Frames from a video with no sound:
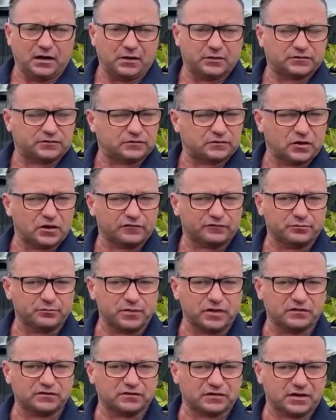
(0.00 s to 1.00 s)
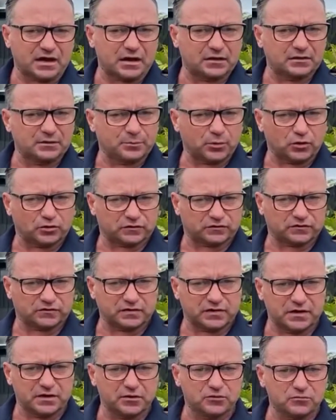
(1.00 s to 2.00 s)
surf mist color bond
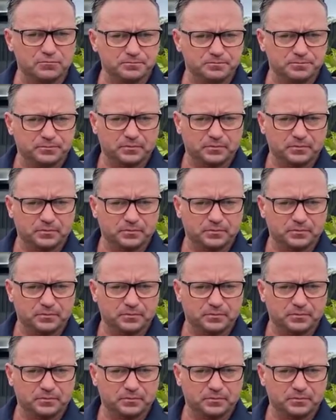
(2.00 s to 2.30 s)
steel,